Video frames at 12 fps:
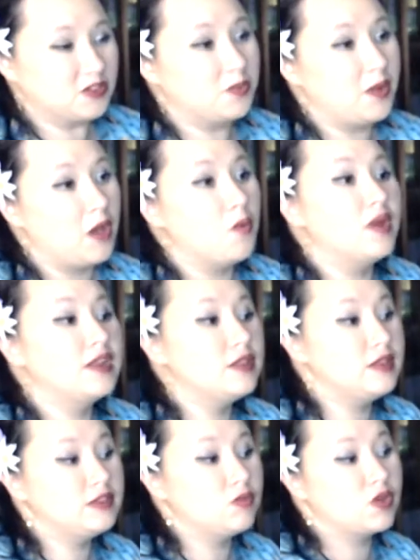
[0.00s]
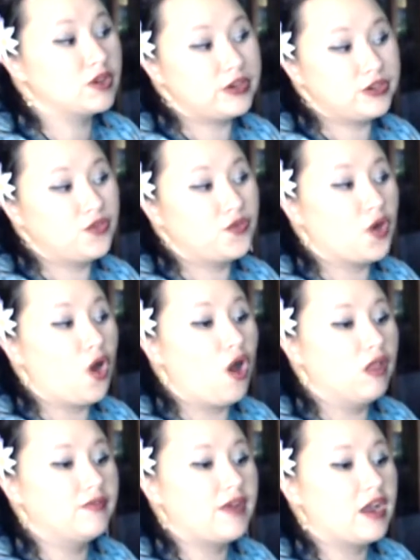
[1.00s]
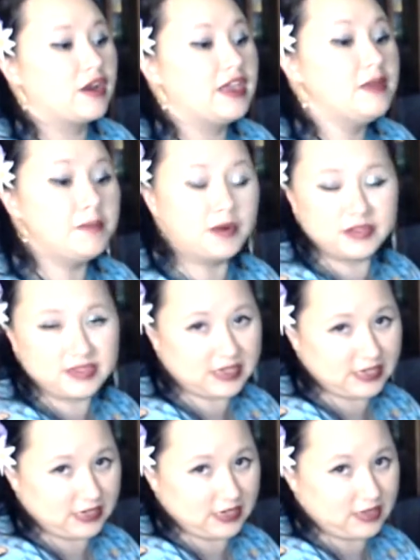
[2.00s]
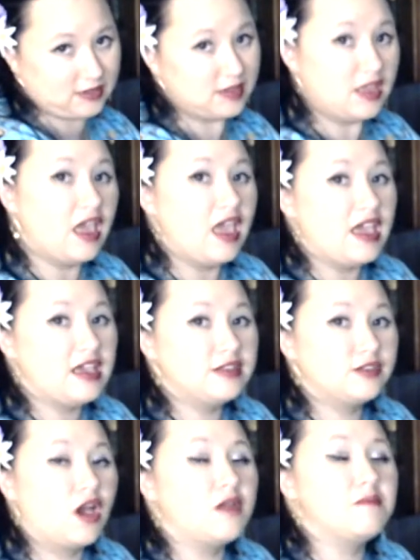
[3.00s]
But one of the things that we're going to do for all of our in-person attendees is on